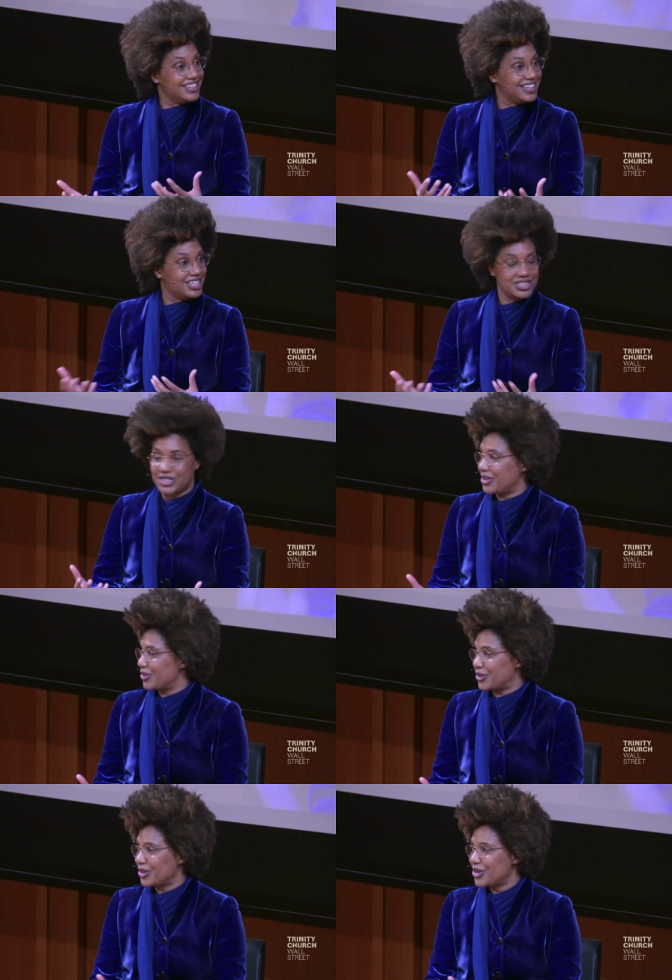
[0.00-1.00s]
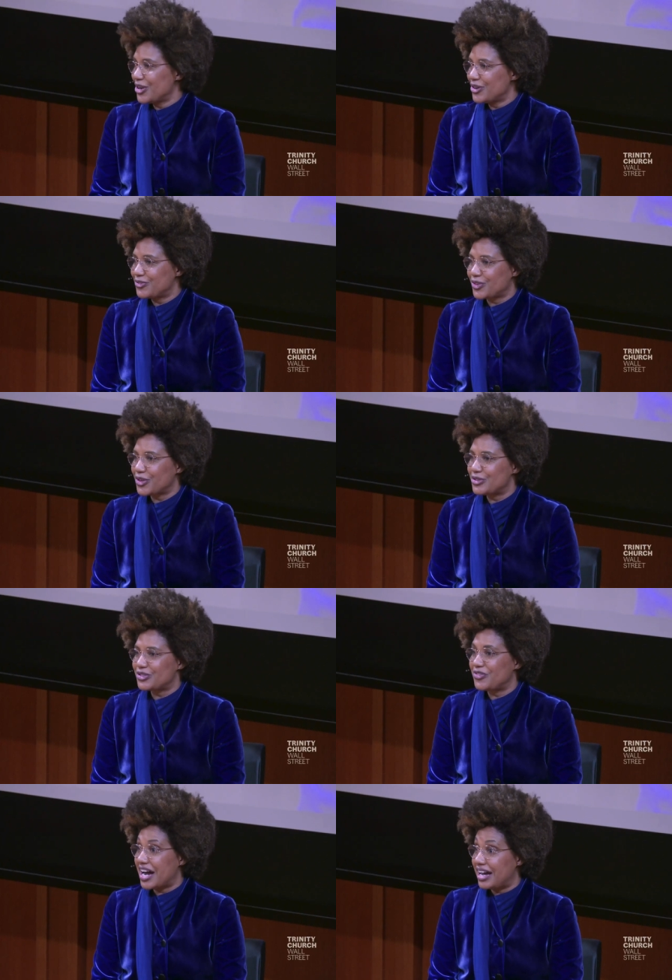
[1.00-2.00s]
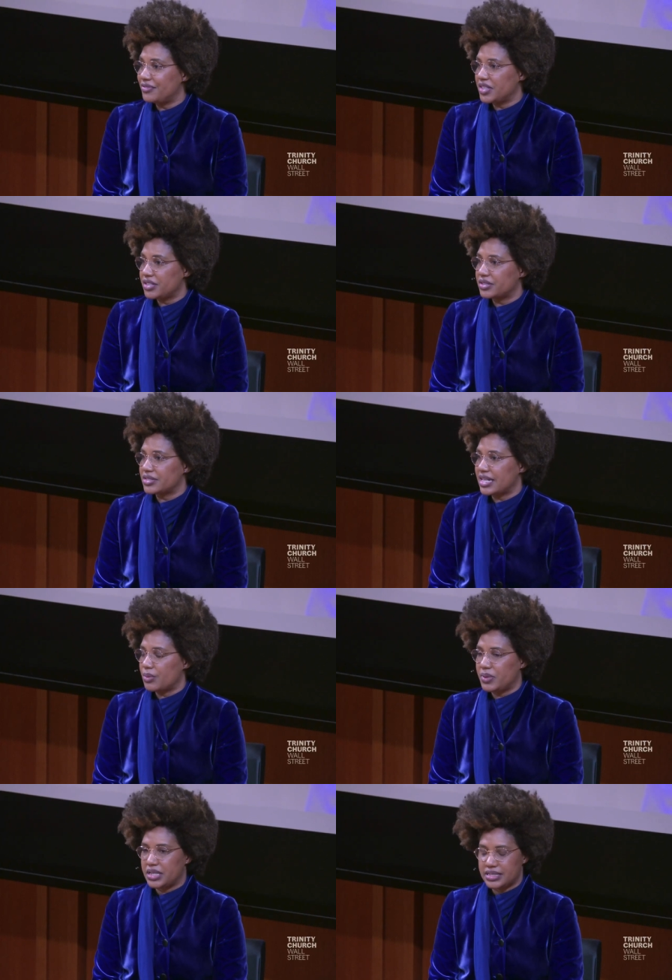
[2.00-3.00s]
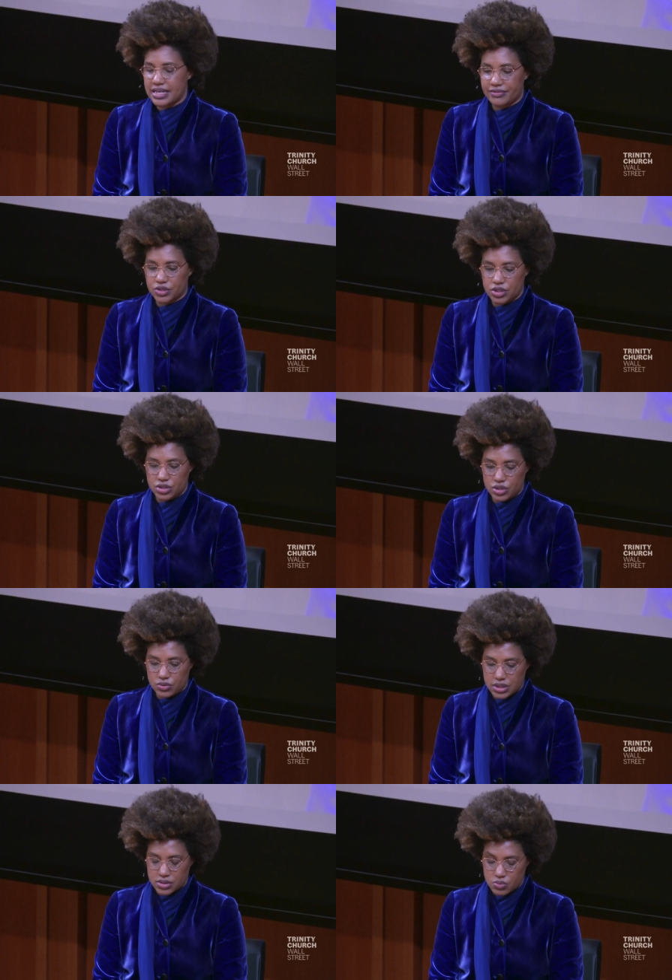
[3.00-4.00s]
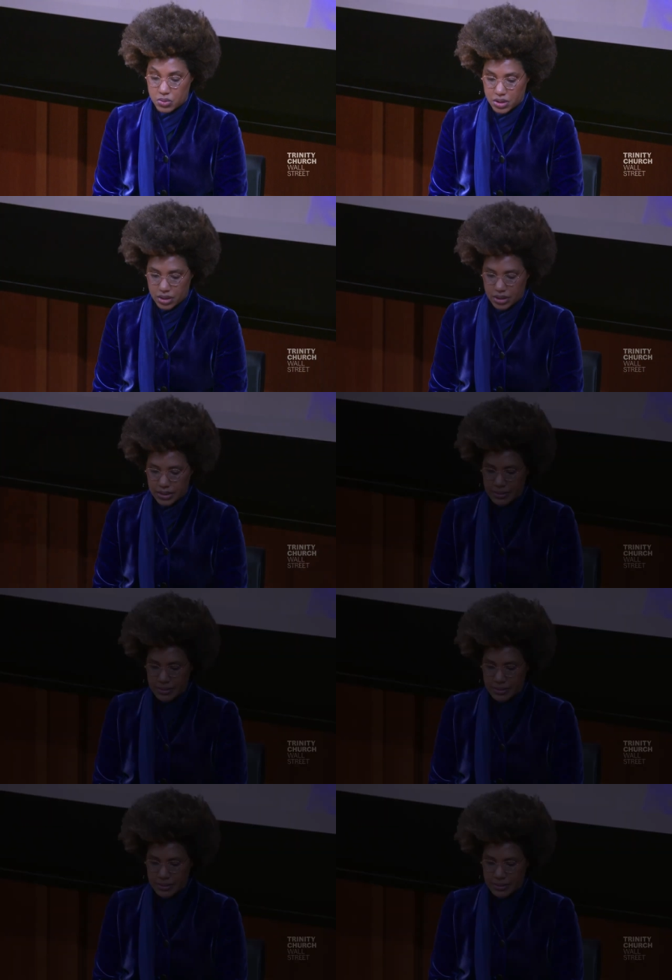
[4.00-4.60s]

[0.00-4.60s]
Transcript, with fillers: in each other for those five years that we endeavored to do this work.